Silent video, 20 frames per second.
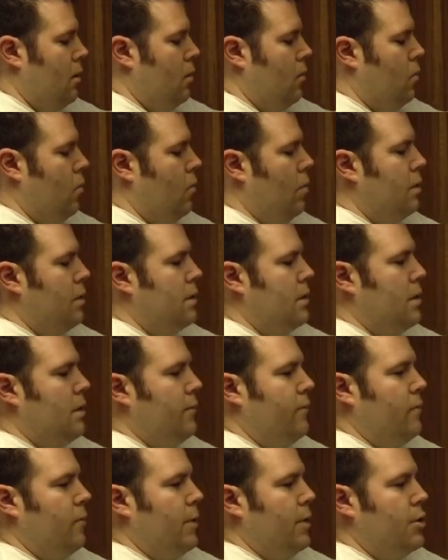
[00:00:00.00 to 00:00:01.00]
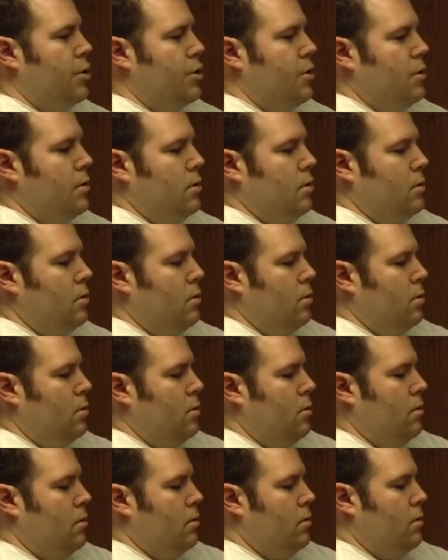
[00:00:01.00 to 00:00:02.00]
Warranty information,
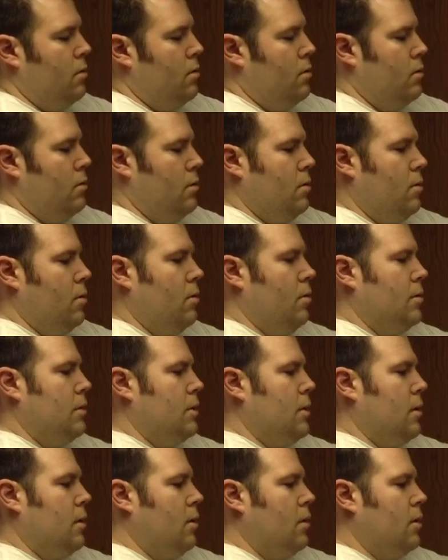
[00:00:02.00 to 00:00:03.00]
looks like.